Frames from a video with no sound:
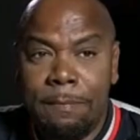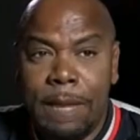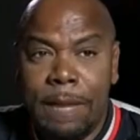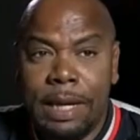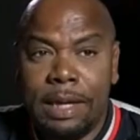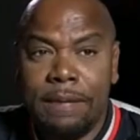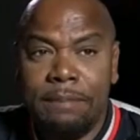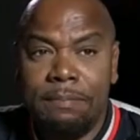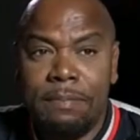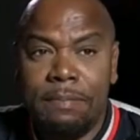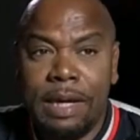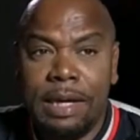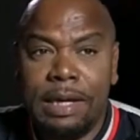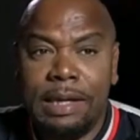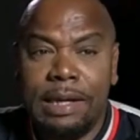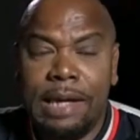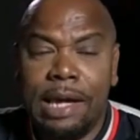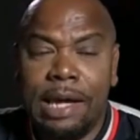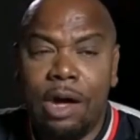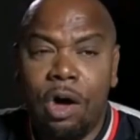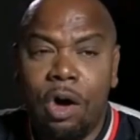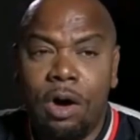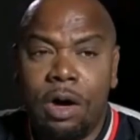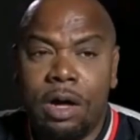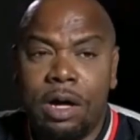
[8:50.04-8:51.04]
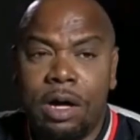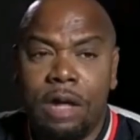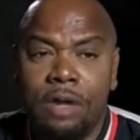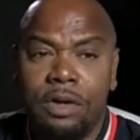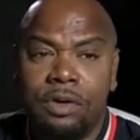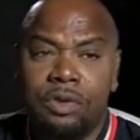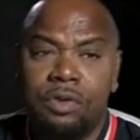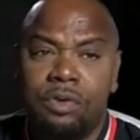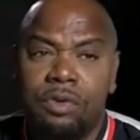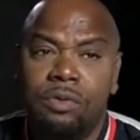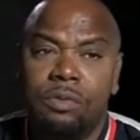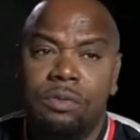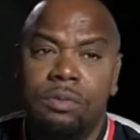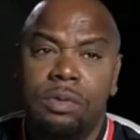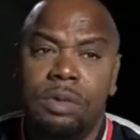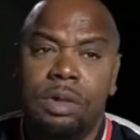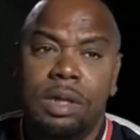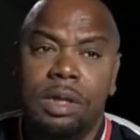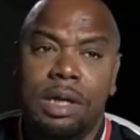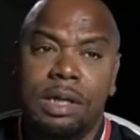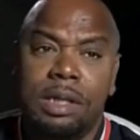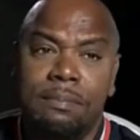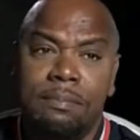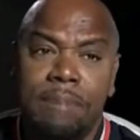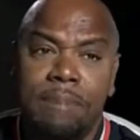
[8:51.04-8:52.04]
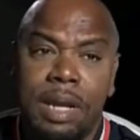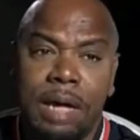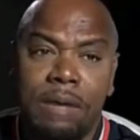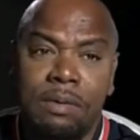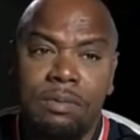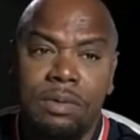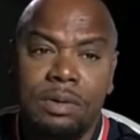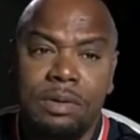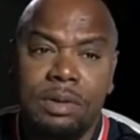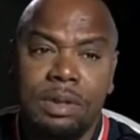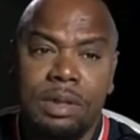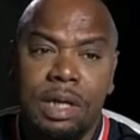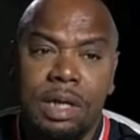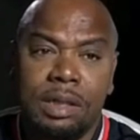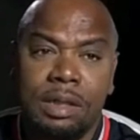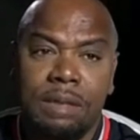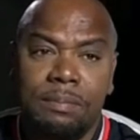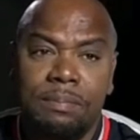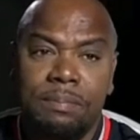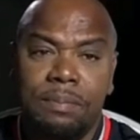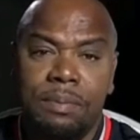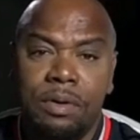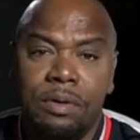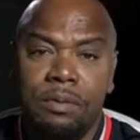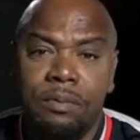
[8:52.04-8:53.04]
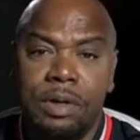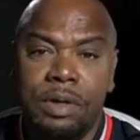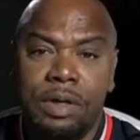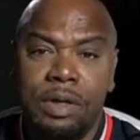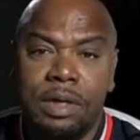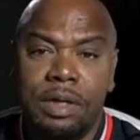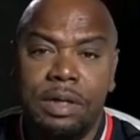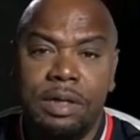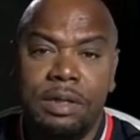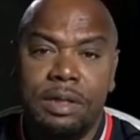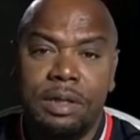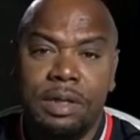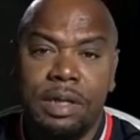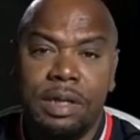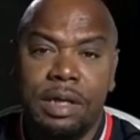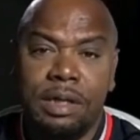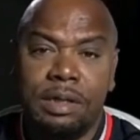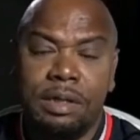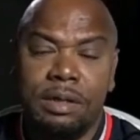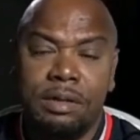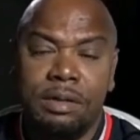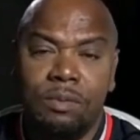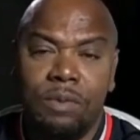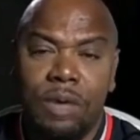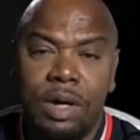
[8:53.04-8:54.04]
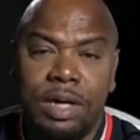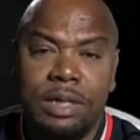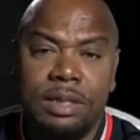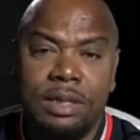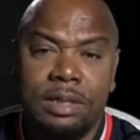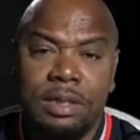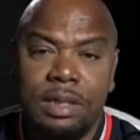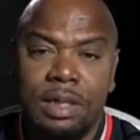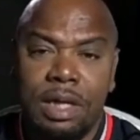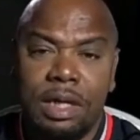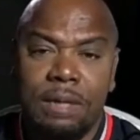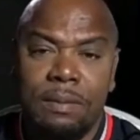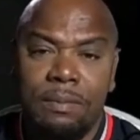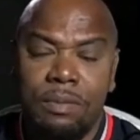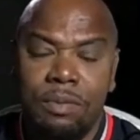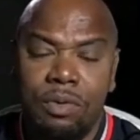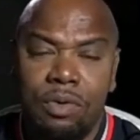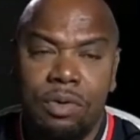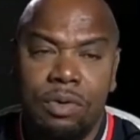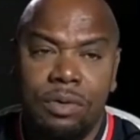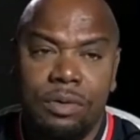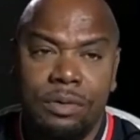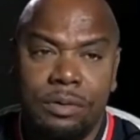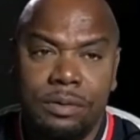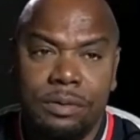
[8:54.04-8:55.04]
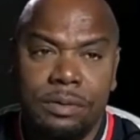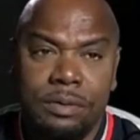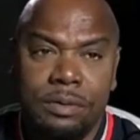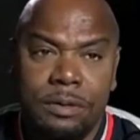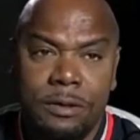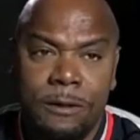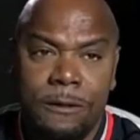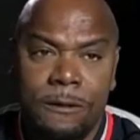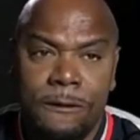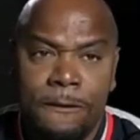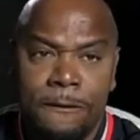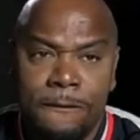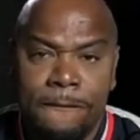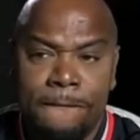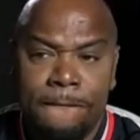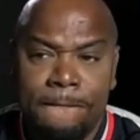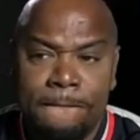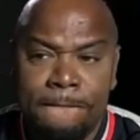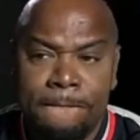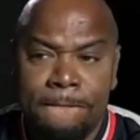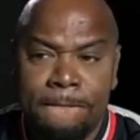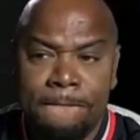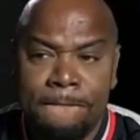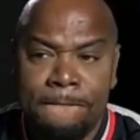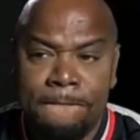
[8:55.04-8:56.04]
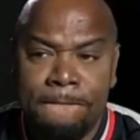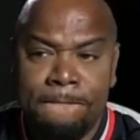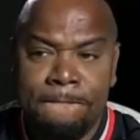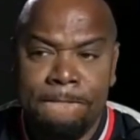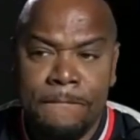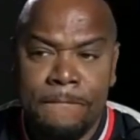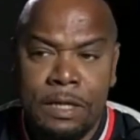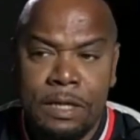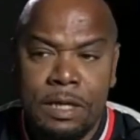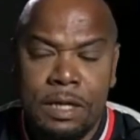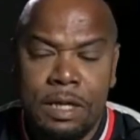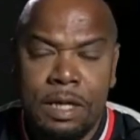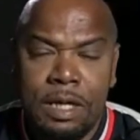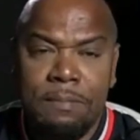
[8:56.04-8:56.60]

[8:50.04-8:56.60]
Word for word: Mikey, Mikey like all colors too. He like the black ones. Yeah, he like the, he like the whites. He like them all. I married a Puerto Rican.